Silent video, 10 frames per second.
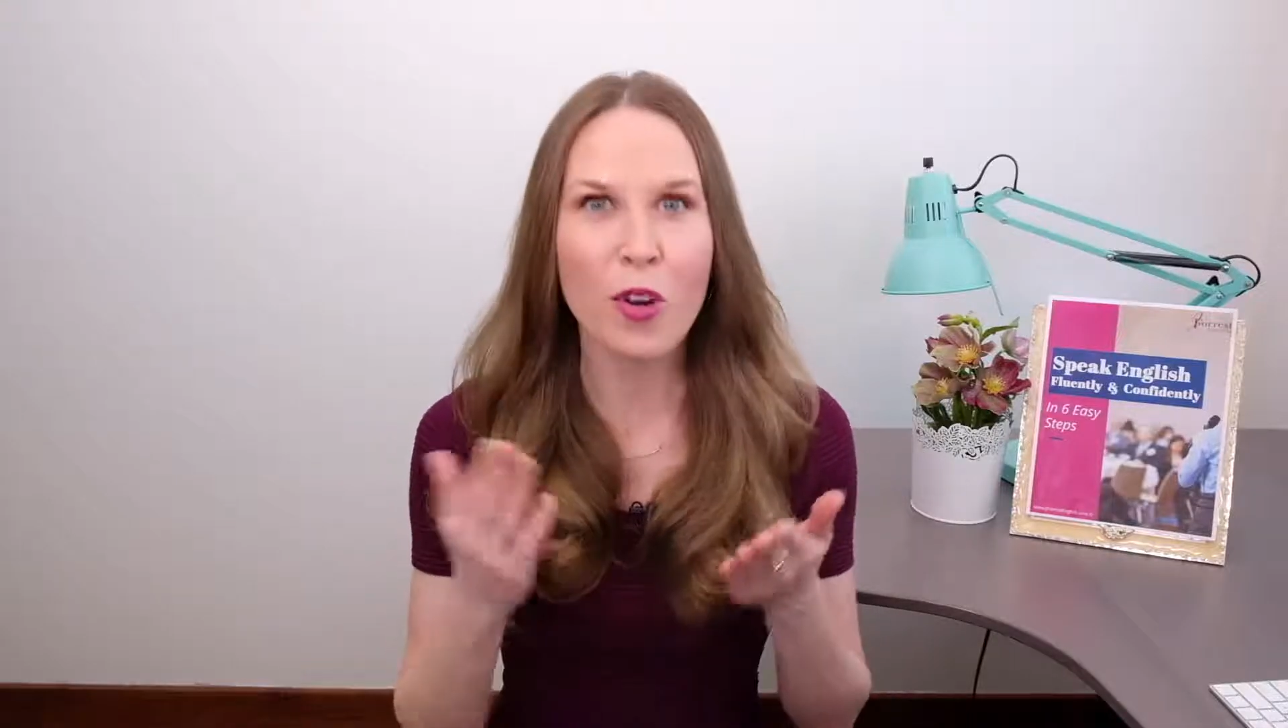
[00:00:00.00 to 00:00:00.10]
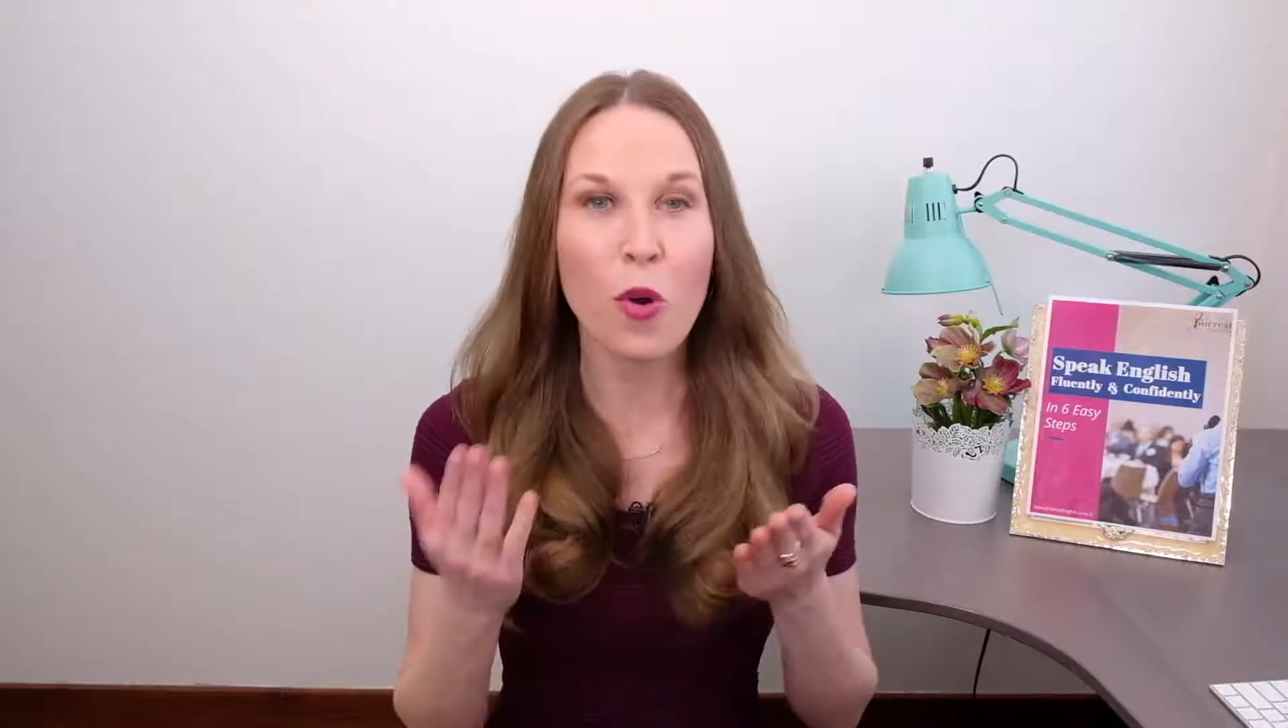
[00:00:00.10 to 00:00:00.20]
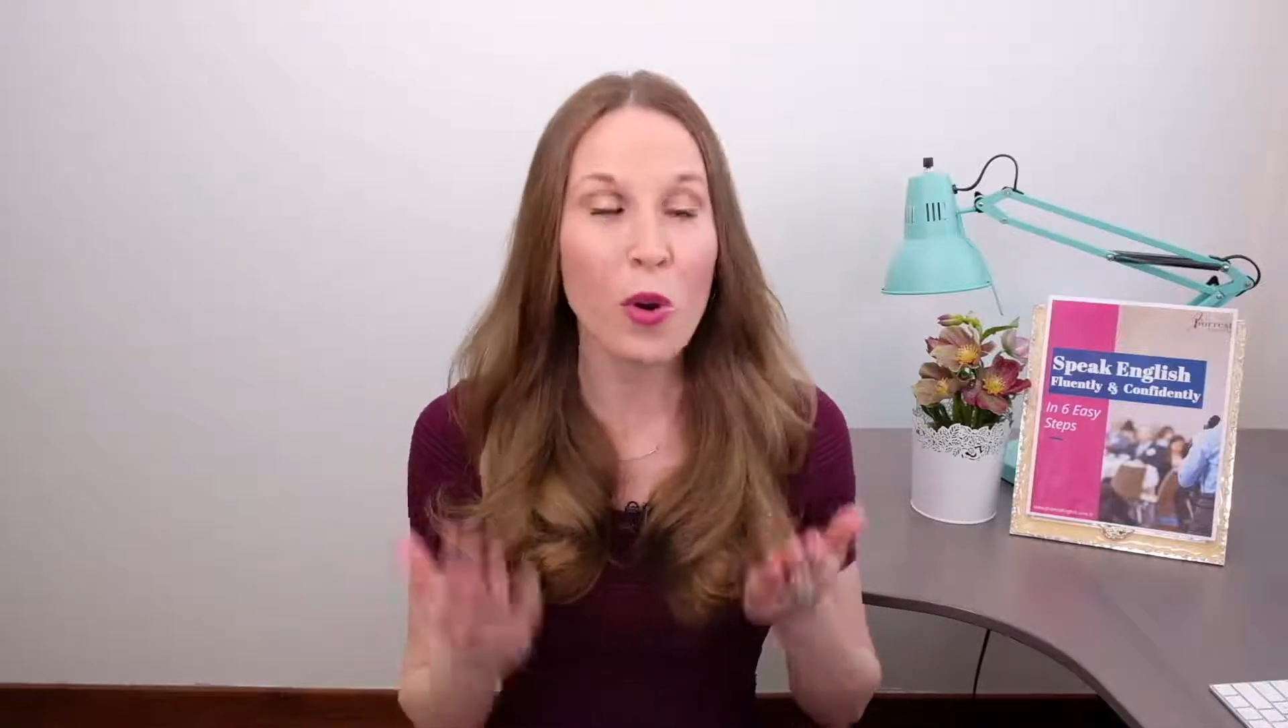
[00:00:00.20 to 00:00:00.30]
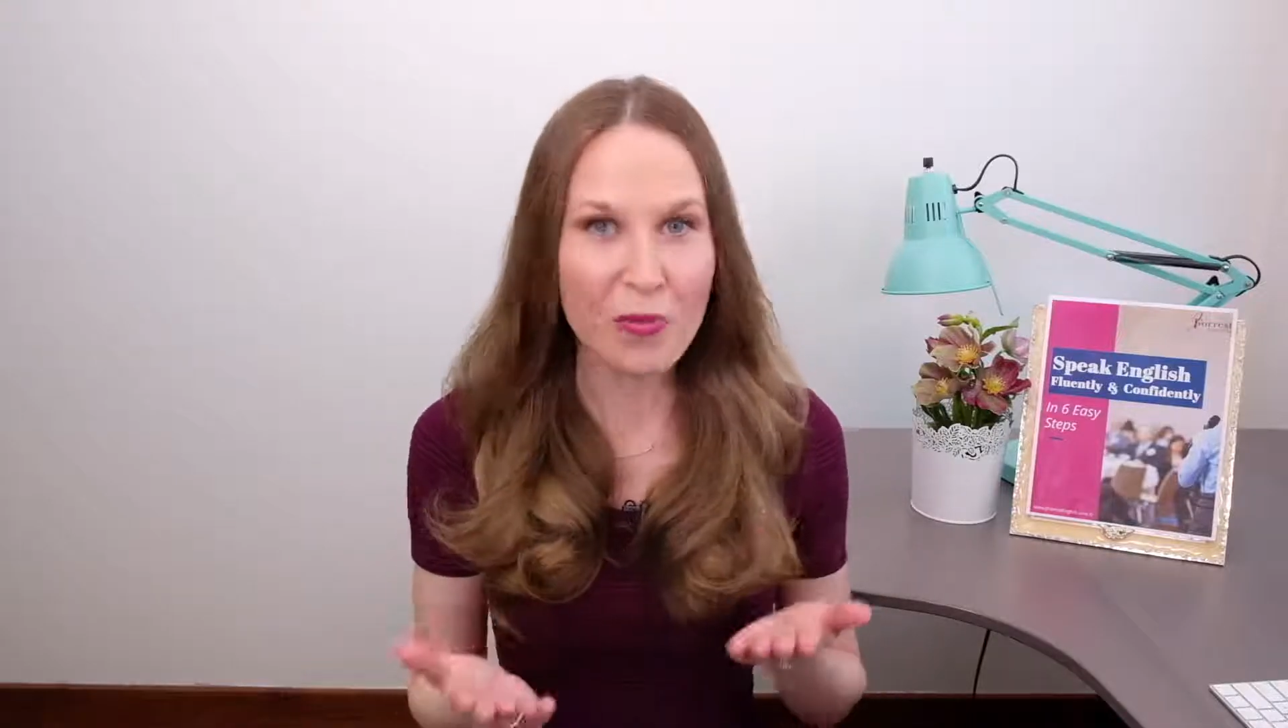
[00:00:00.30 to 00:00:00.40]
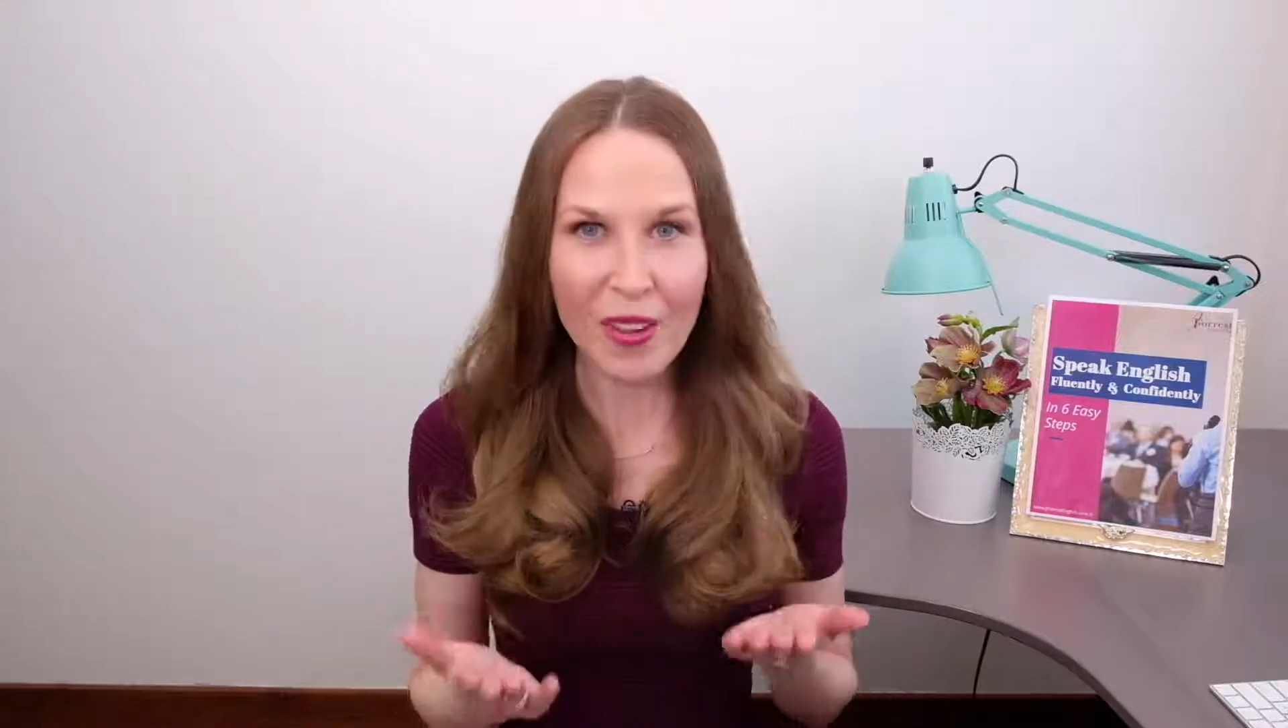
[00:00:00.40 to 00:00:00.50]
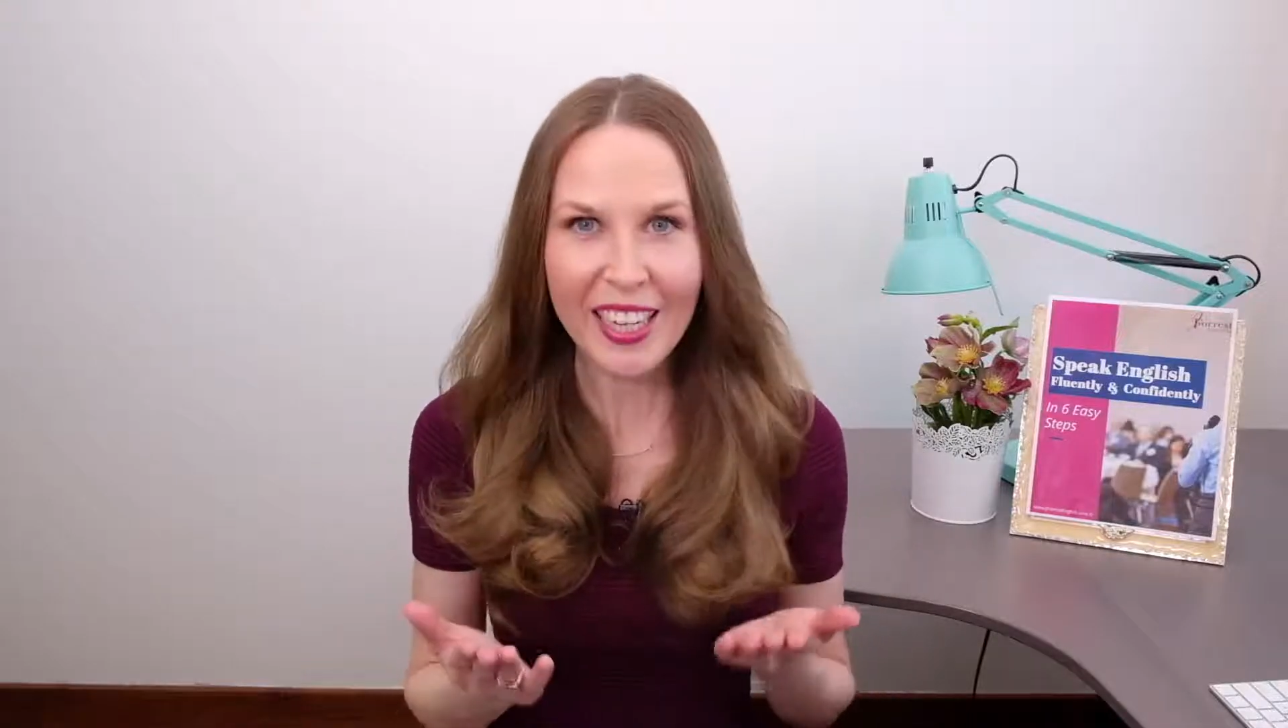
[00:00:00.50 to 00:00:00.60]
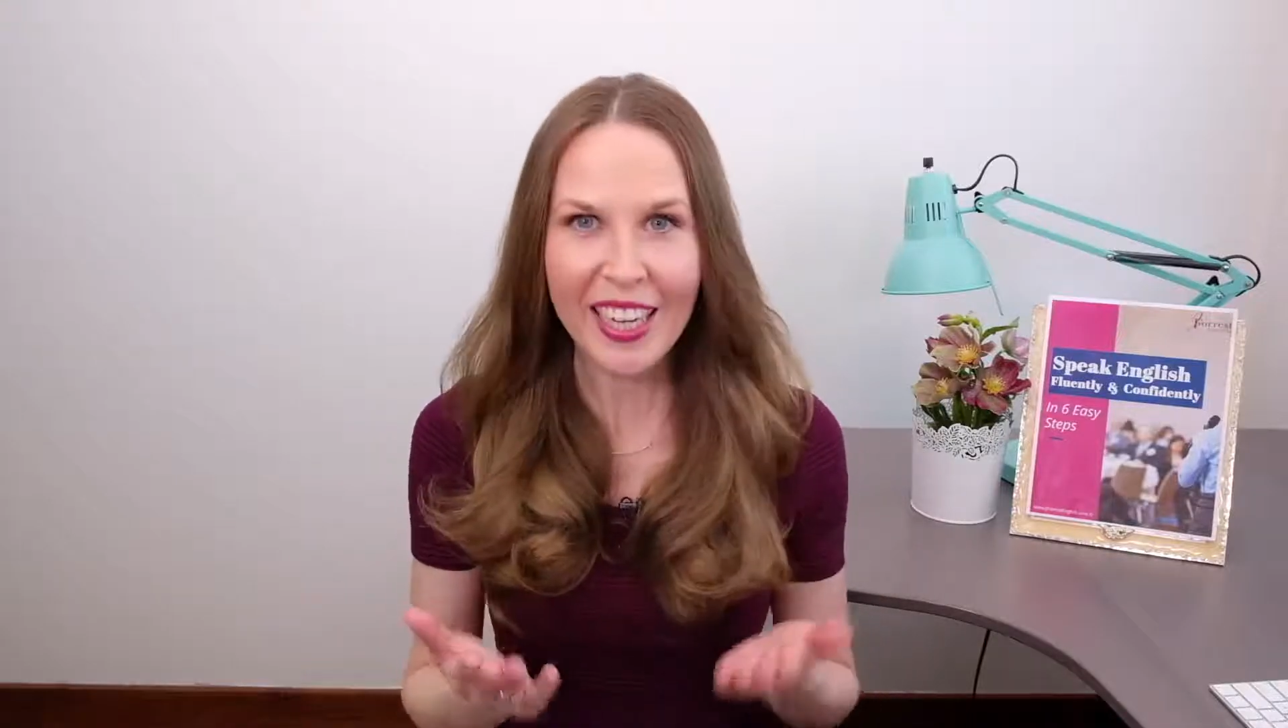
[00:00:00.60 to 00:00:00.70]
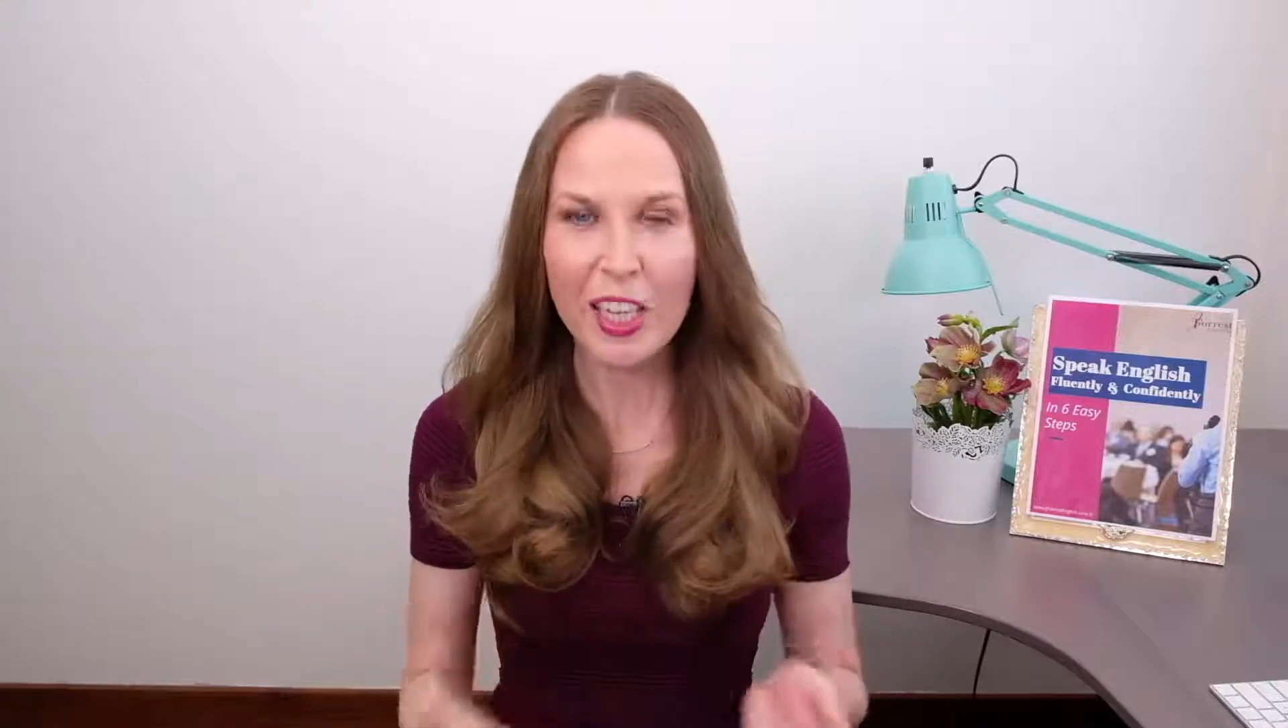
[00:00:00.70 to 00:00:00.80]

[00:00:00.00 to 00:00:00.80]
or funny,